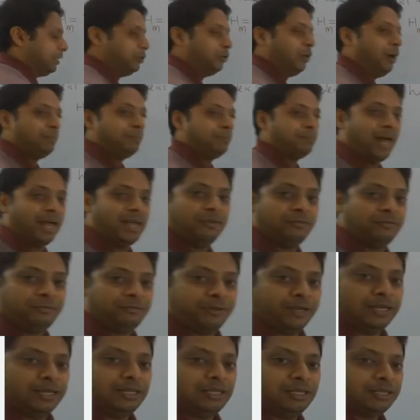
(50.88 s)
you apply a
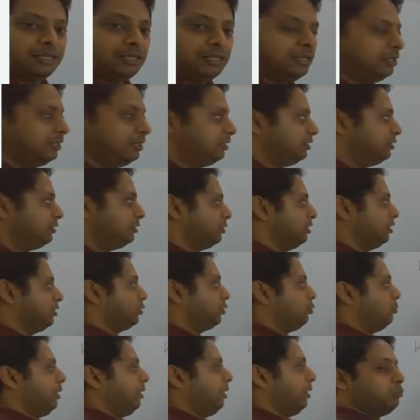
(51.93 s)
field, so the
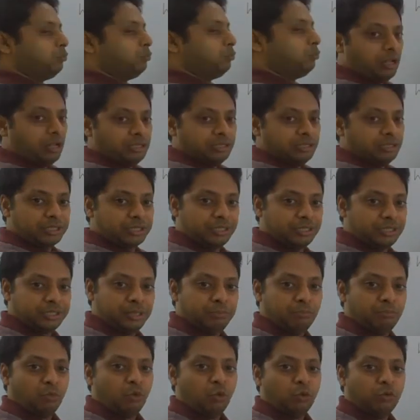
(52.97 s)
domain walls, they
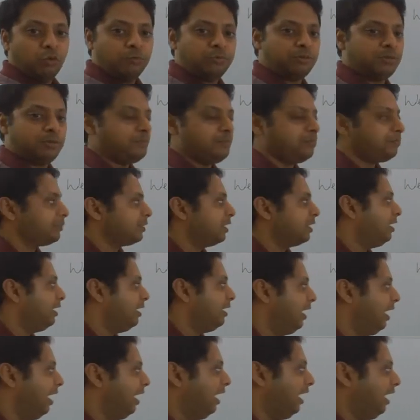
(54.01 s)
move,
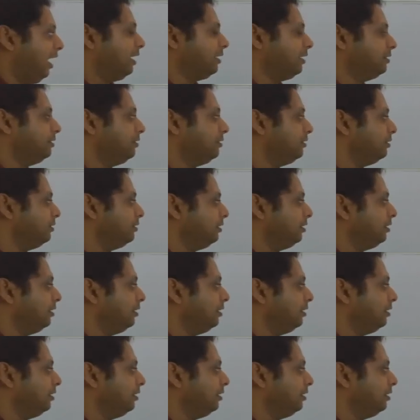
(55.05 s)
and